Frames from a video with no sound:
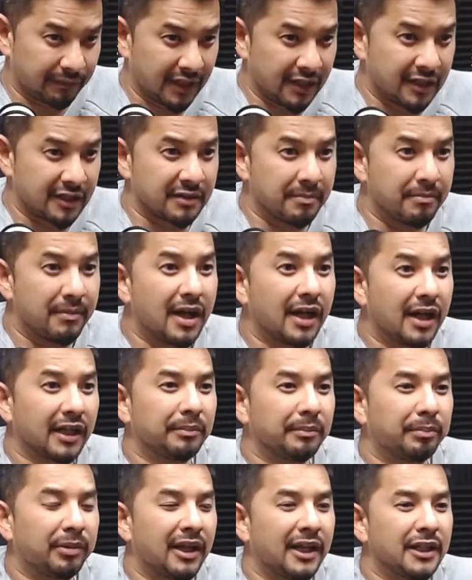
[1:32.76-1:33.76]
It is a
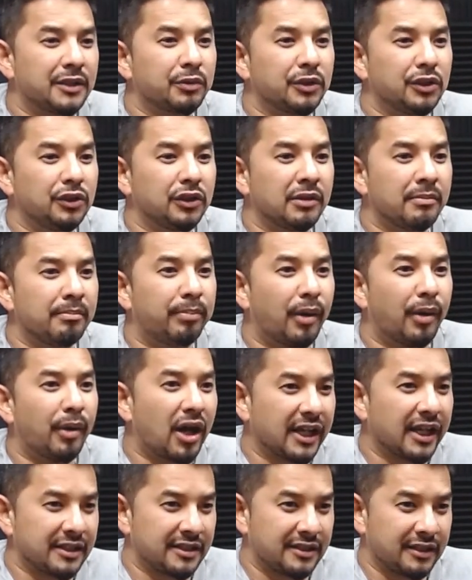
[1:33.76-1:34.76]
marketplace where you can
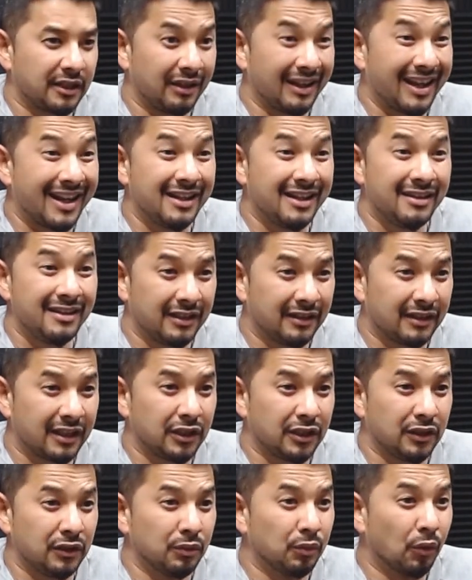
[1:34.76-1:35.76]
buy and sell anything
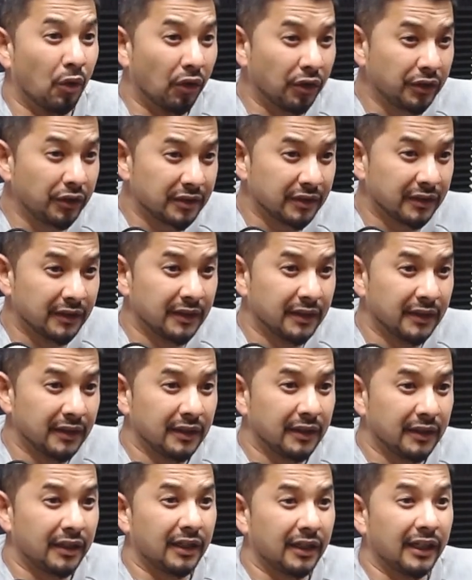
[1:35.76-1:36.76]
that you want,
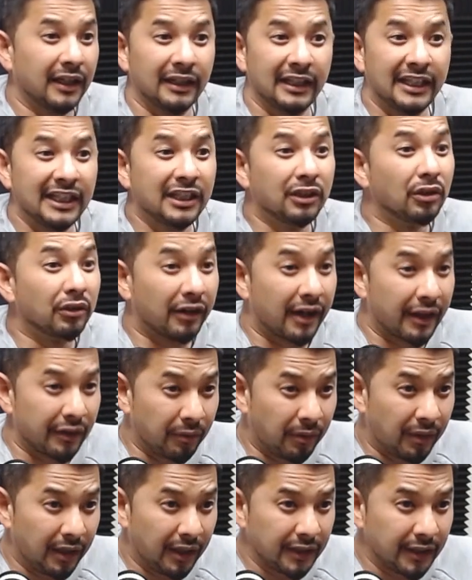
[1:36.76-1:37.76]
illegal or
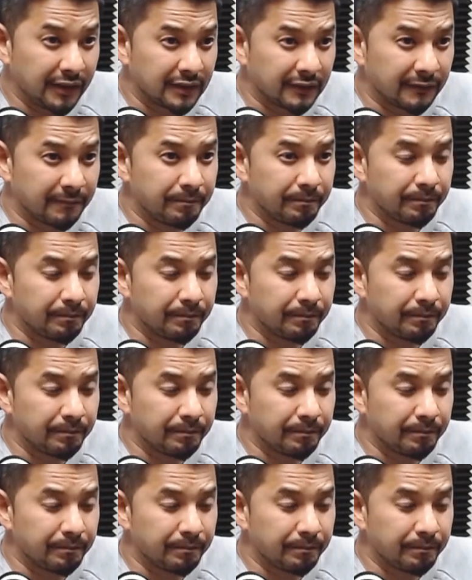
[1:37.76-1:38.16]
otherwise.